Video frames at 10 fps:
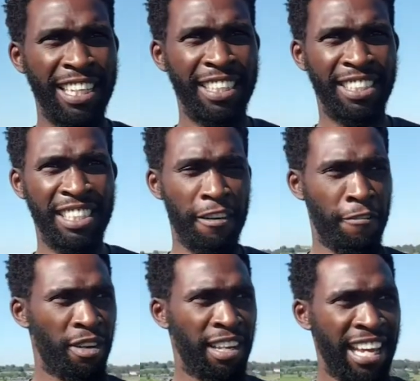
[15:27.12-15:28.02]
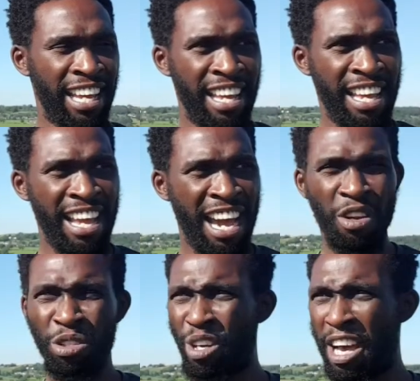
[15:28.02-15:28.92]
things differently
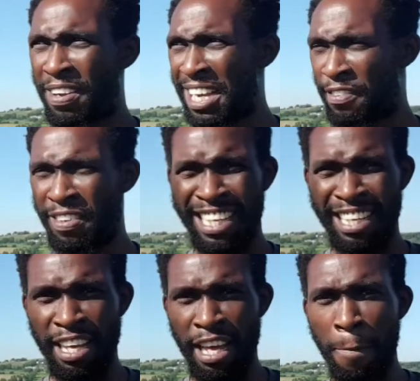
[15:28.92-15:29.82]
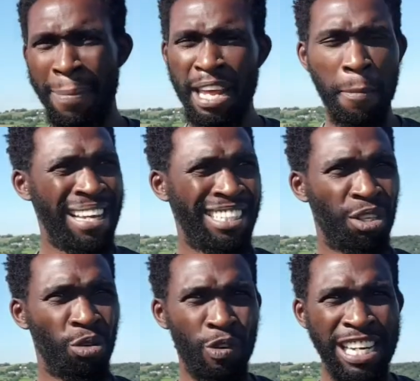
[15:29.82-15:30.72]
and also have kind of like a mini
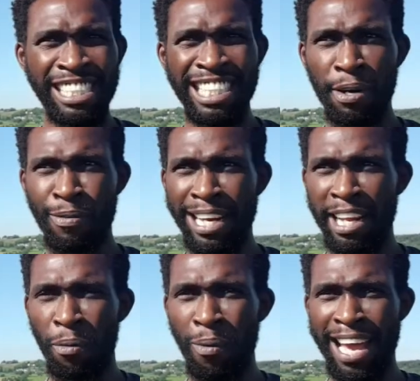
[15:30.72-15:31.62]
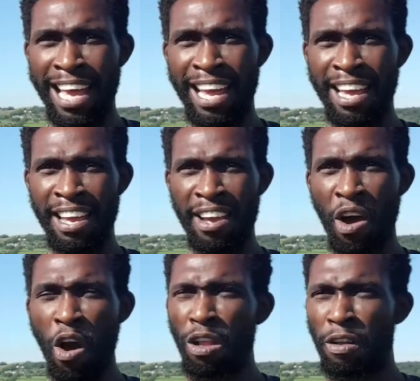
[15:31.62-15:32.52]
mental reset really, where
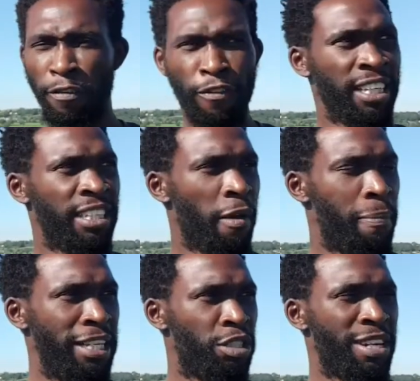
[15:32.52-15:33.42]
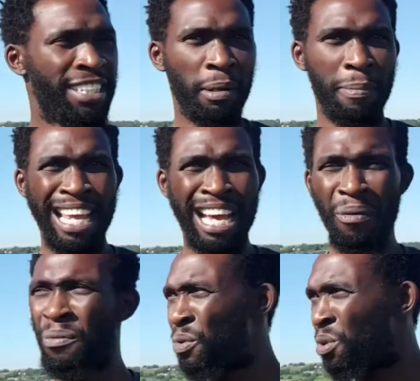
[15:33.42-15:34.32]
all of the things that have been stressing me
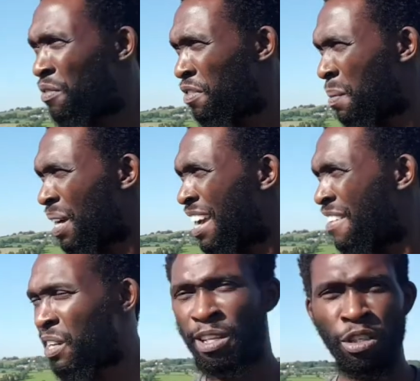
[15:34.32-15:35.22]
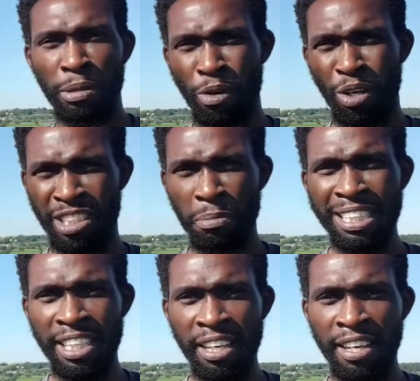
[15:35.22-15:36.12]
out, none of them are in close
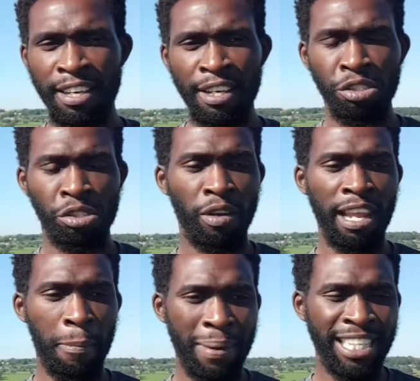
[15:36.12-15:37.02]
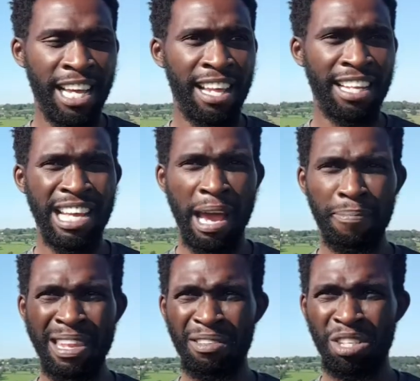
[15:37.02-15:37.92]
proximity. So let me take that
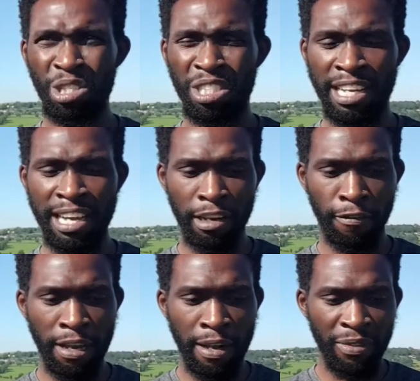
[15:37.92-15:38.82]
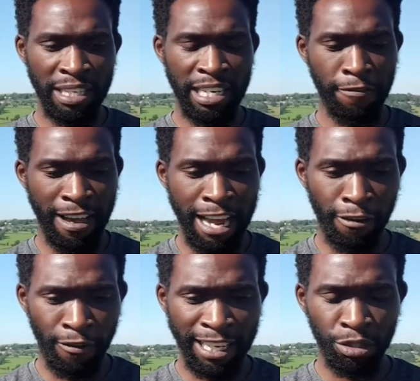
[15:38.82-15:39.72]
time now to just kind of
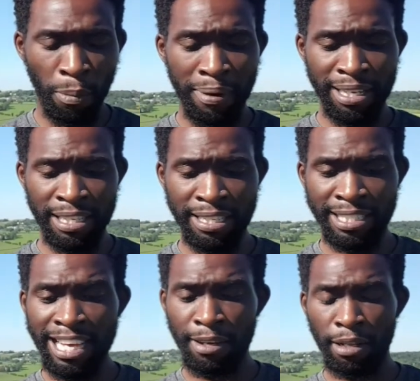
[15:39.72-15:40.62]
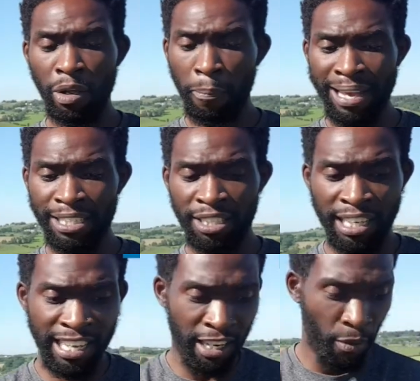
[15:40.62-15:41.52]
divide things up and tackle them
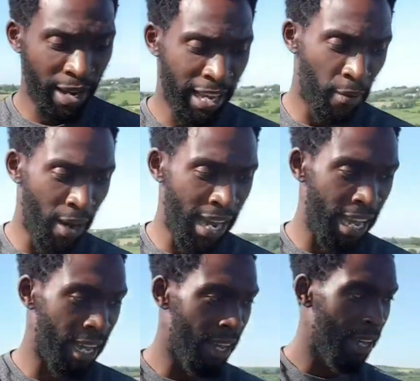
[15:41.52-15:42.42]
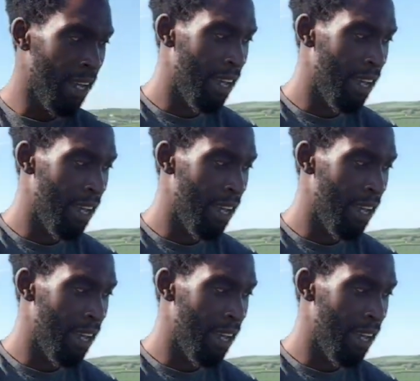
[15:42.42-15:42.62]
mentally in a way where